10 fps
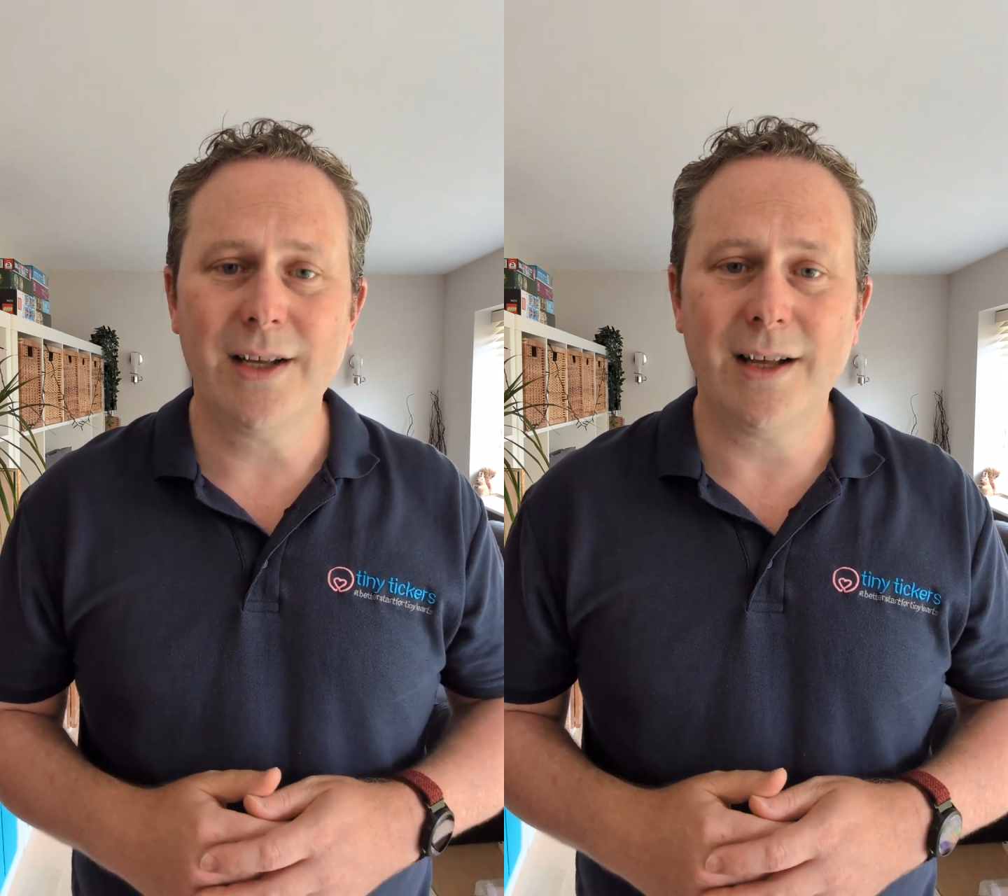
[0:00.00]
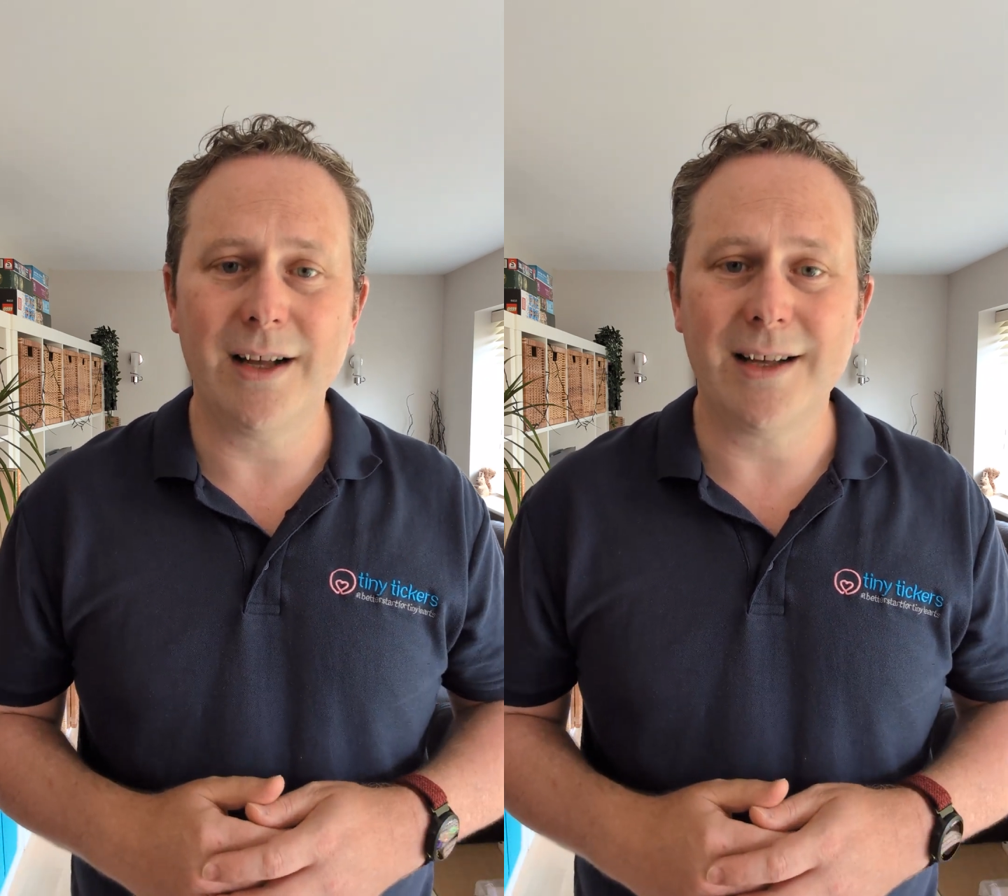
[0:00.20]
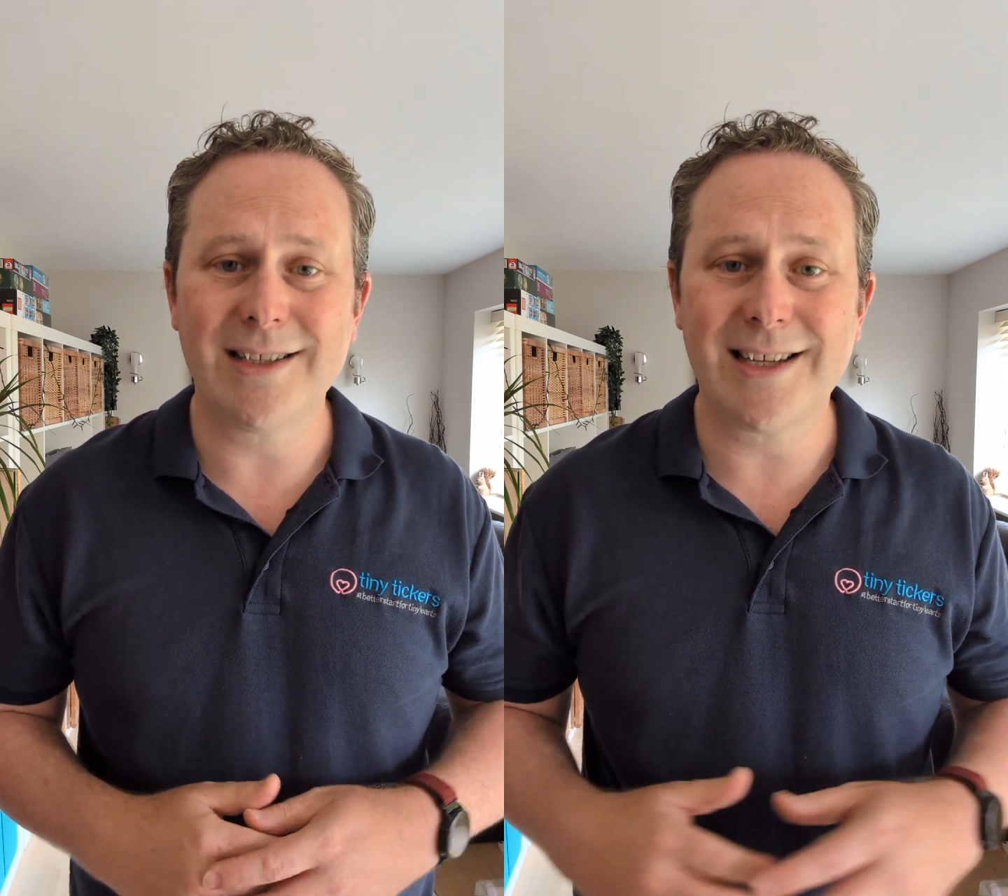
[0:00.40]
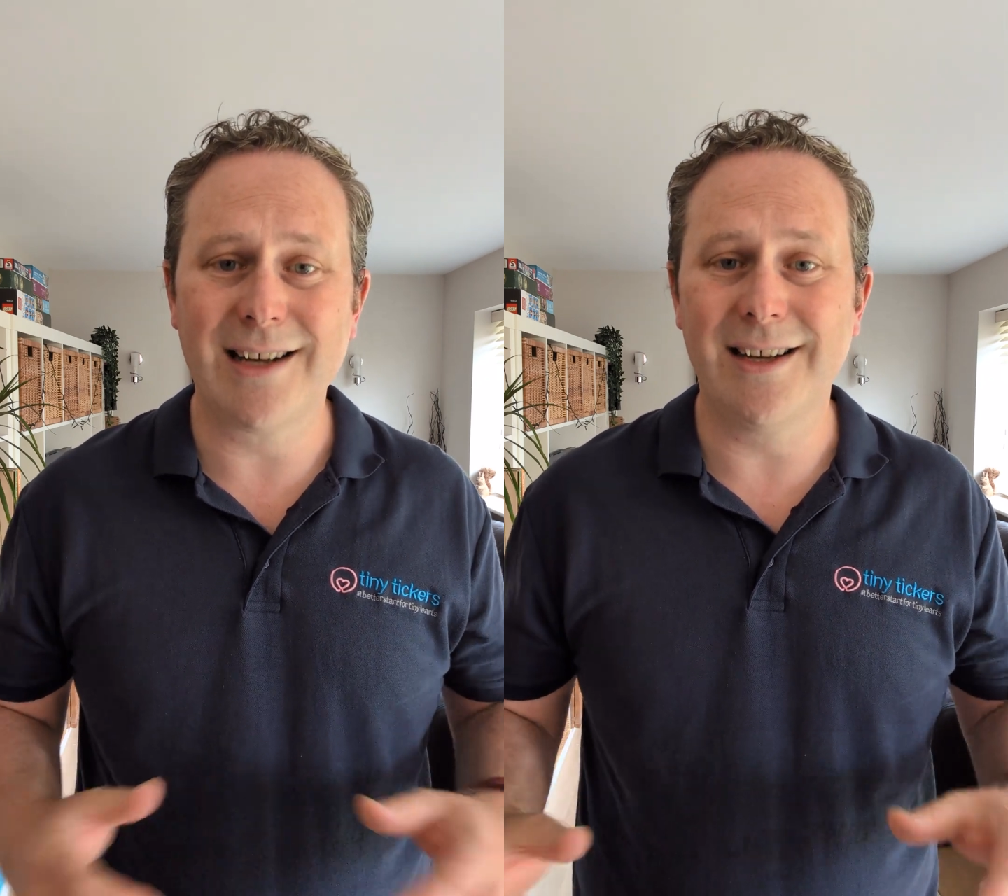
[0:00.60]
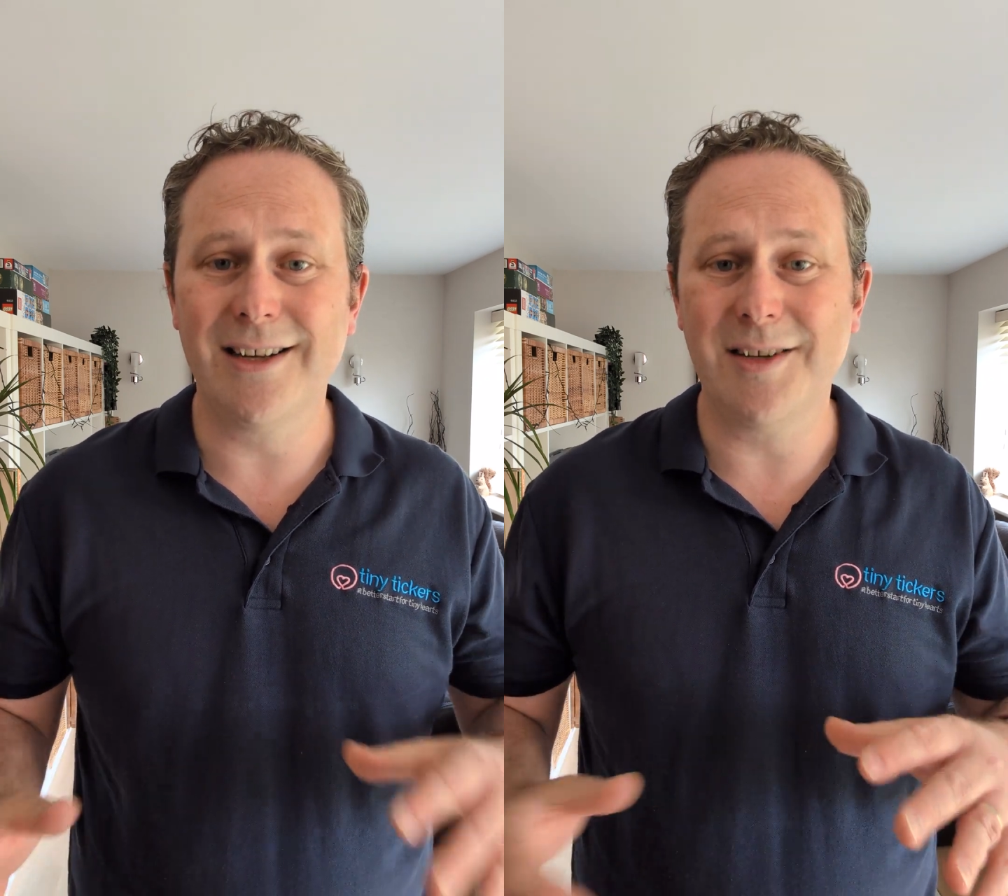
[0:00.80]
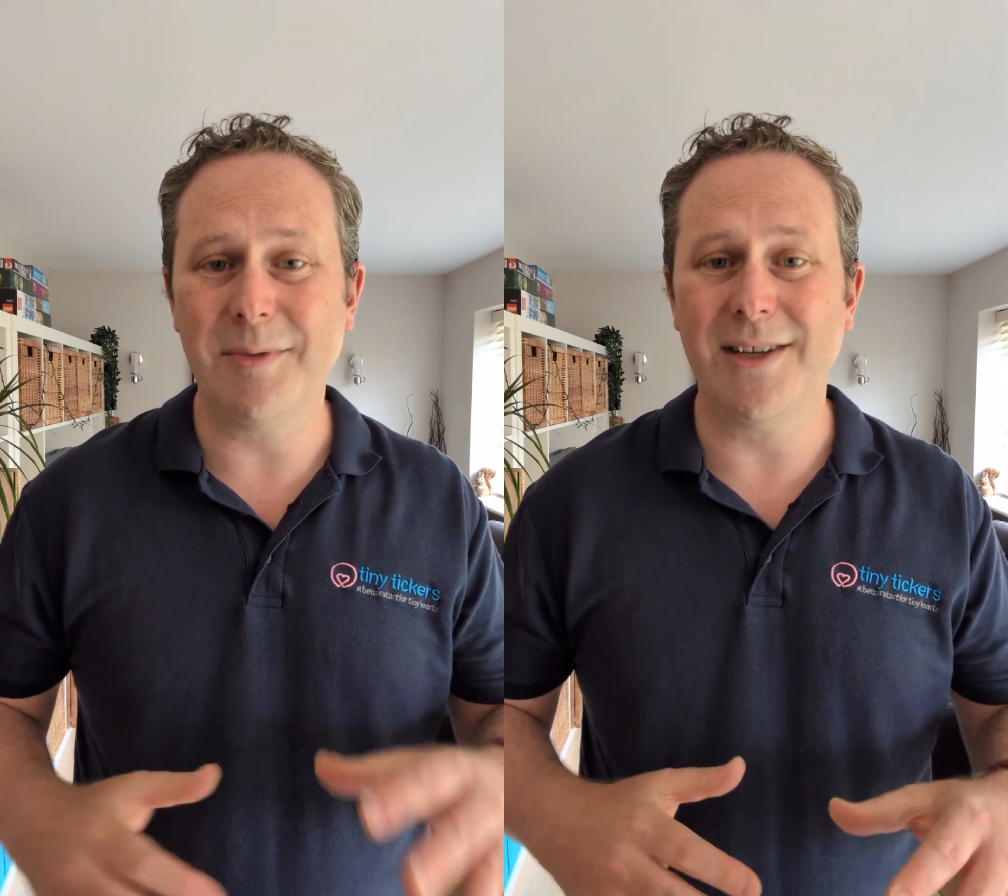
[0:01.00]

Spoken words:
has stagnated a bit.